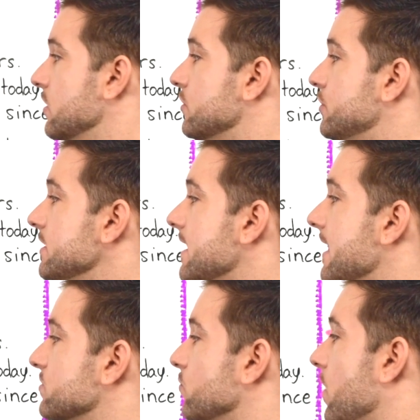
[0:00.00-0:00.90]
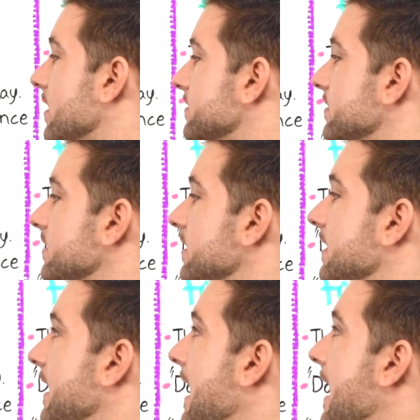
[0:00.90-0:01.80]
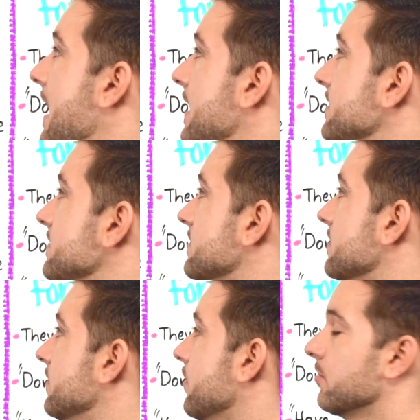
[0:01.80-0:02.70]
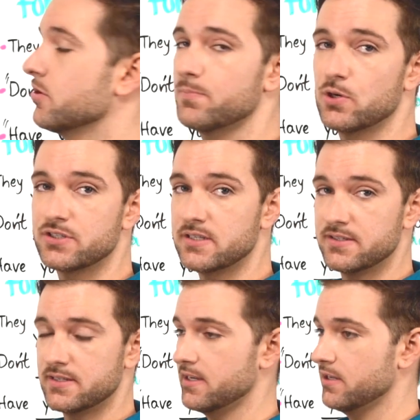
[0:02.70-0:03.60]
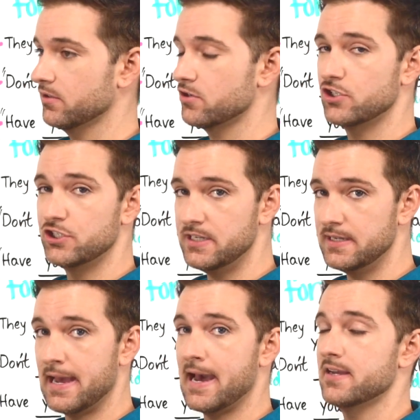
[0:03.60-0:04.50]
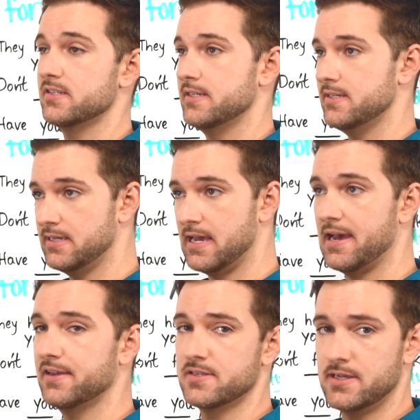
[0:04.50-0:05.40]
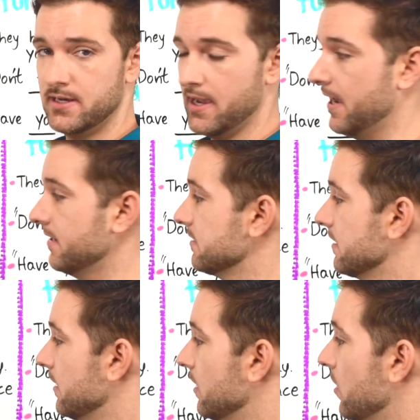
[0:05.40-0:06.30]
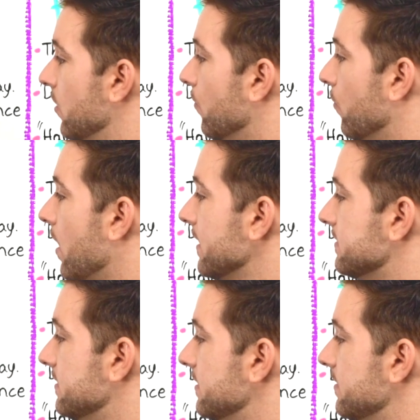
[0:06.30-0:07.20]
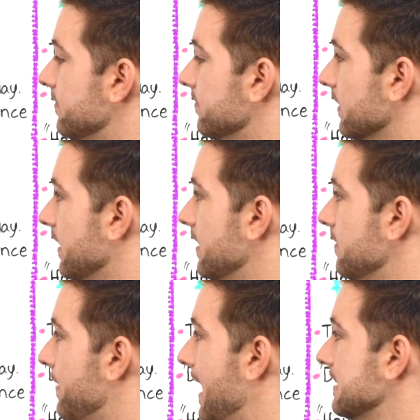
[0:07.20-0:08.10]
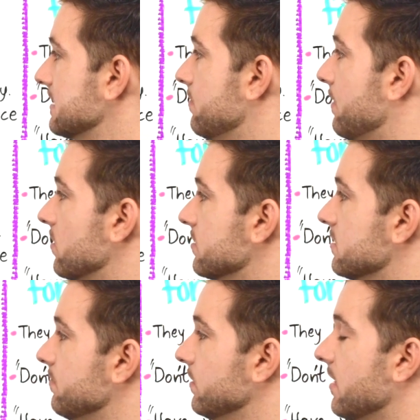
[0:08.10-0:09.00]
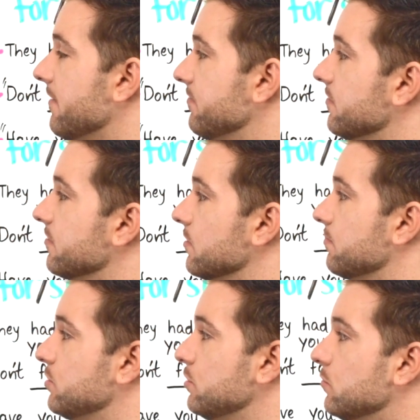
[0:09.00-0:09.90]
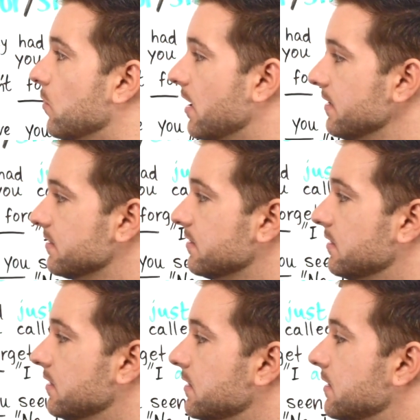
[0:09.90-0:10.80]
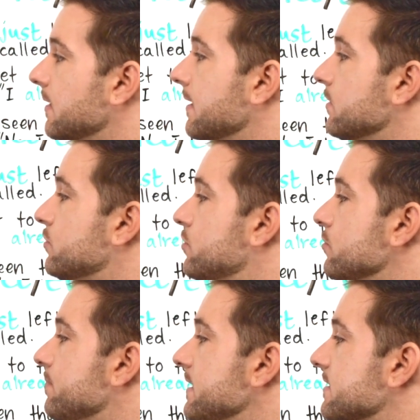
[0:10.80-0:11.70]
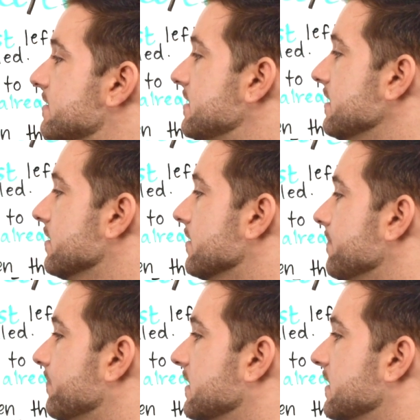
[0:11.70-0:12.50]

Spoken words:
She has wanted, has, third person singular, she has, he has, it has. Wanted, okay, past participle of the verb to want. To be a singer